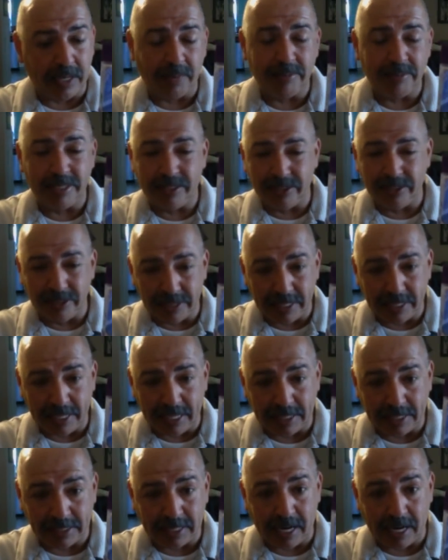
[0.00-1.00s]
I'm just using
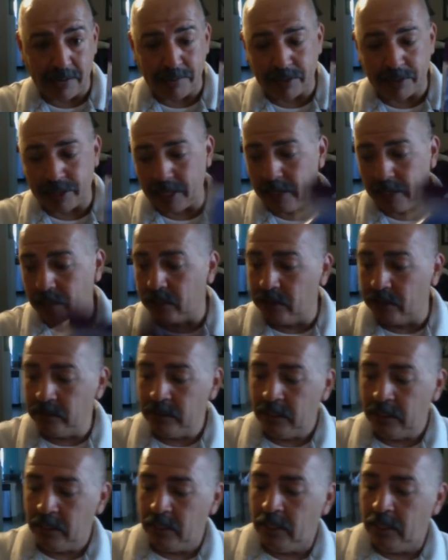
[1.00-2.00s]
that as a
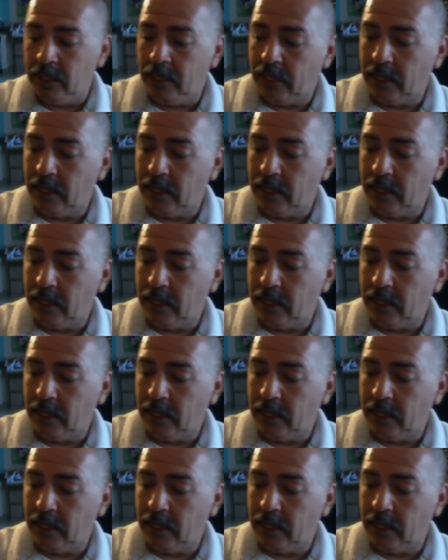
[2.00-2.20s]
hypothetical.